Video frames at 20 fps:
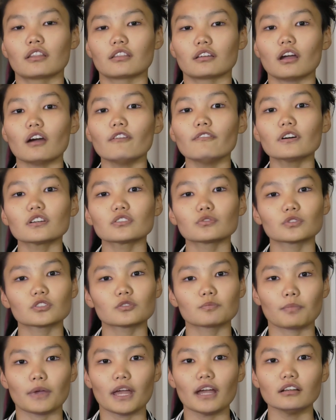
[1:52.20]
They offer us
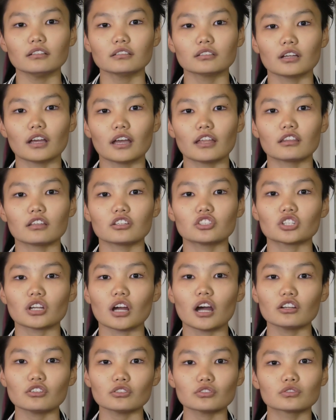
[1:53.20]
respect and they
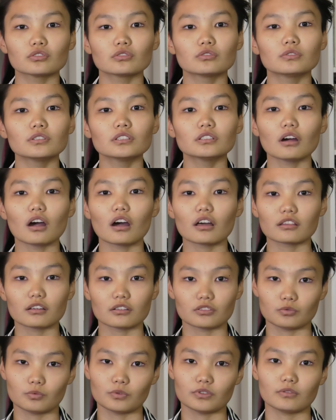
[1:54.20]
charge us to treat
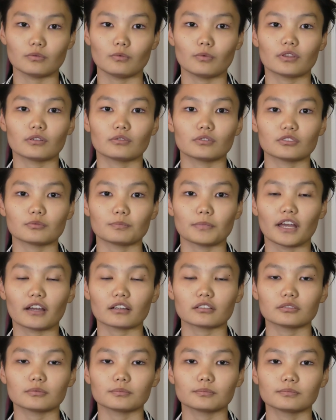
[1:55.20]
others with
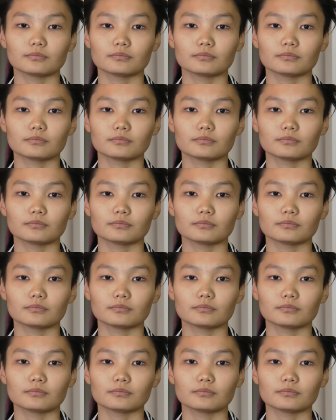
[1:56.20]
respect.